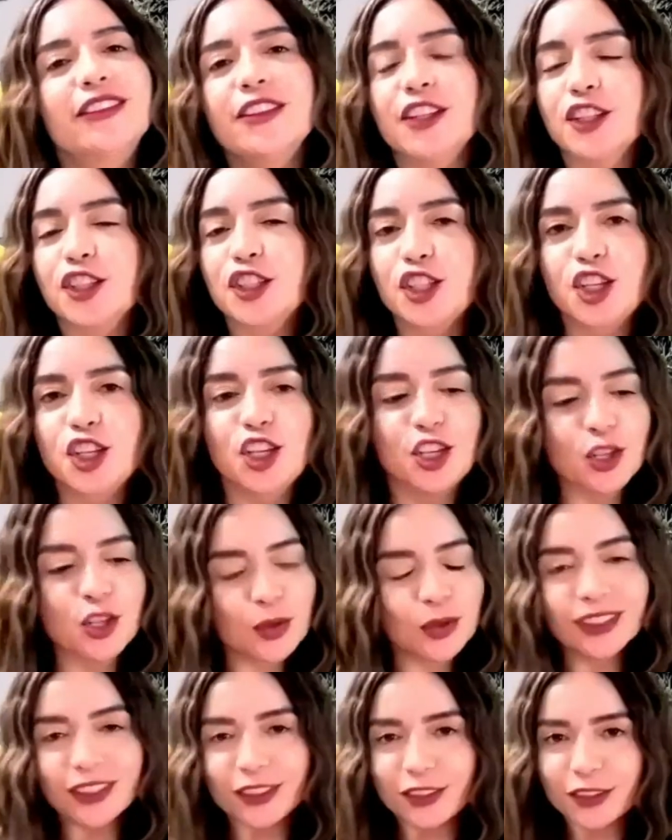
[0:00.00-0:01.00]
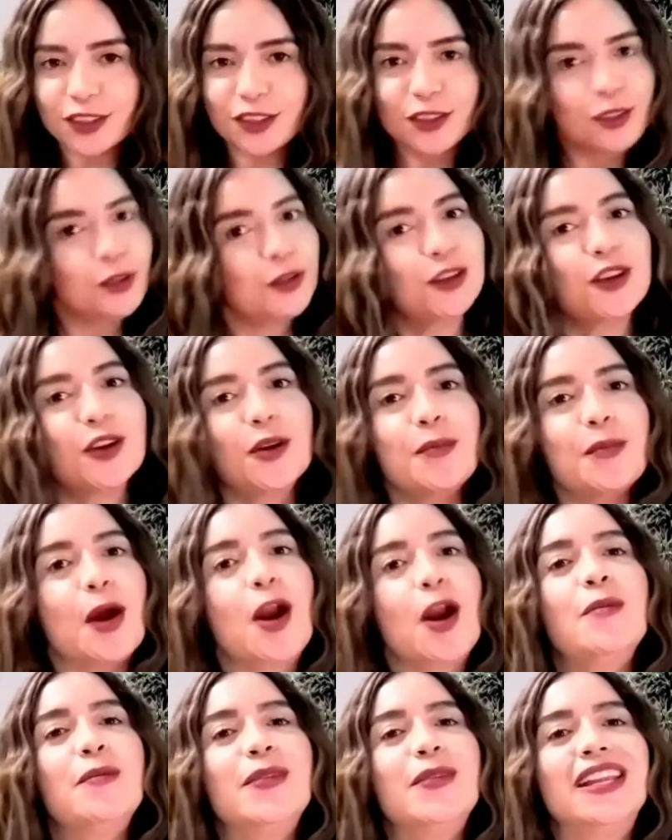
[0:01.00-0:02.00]
this cute little studio
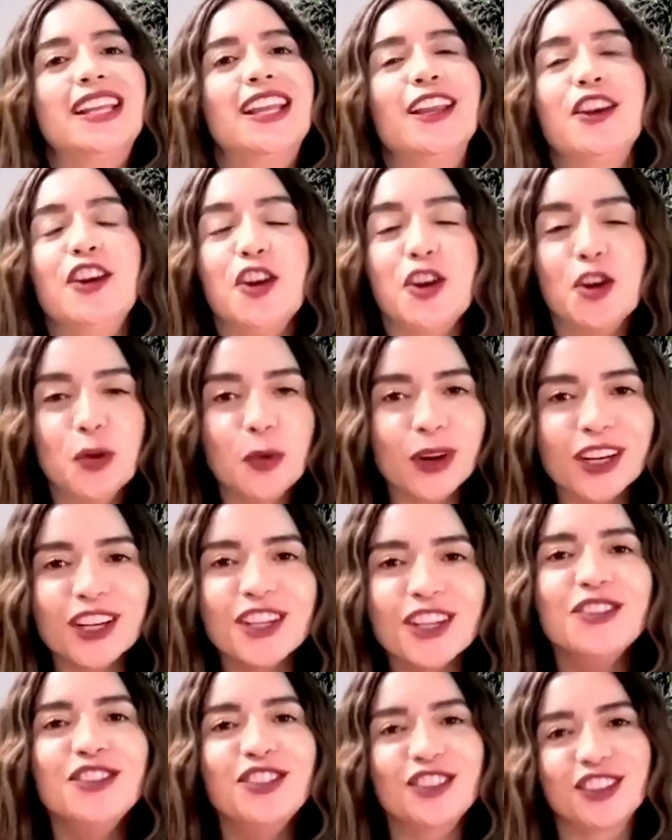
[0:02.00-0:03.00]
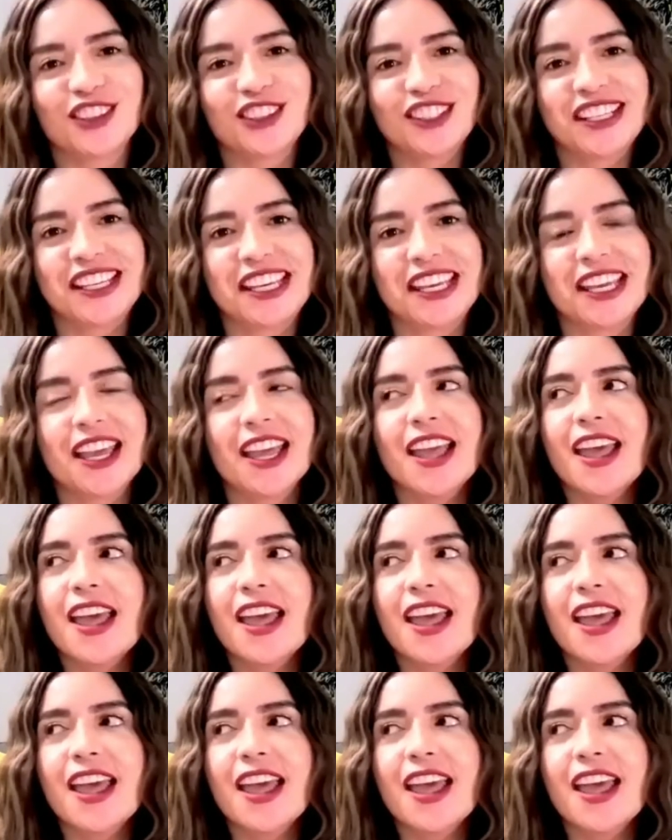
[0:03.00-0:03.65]
apartment in Newark, New Jersey.